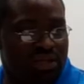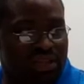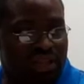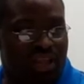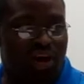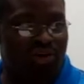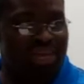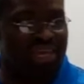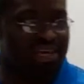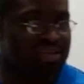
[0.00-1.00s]
the
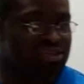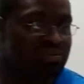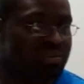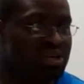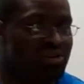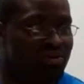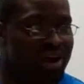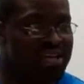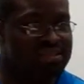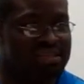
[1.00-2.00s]
law ends with
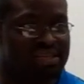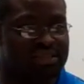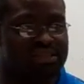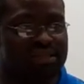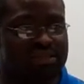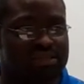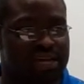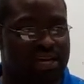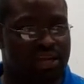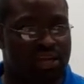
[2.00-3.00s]
Christ in the sense
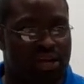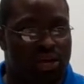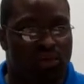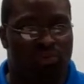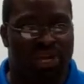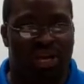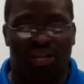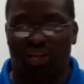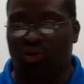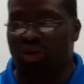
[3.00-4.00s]
that we
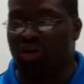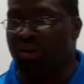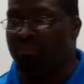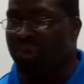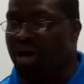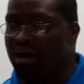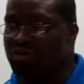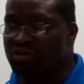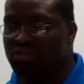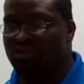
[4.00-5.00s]
are no longer
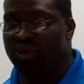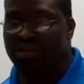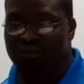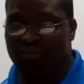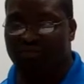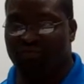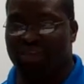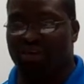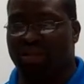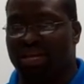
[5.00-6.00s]
bound to try to
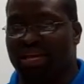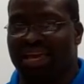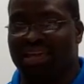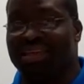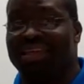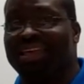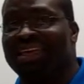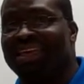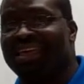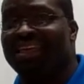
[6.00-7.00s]
fulfill it.
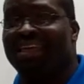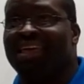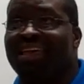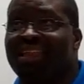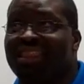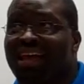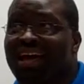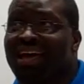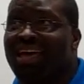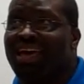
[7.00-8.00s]

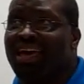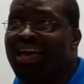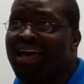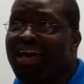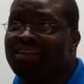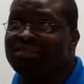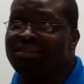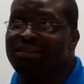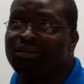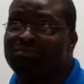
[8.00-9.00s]
Not as
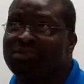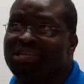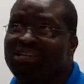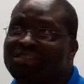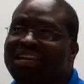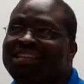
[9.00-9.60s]
a, because I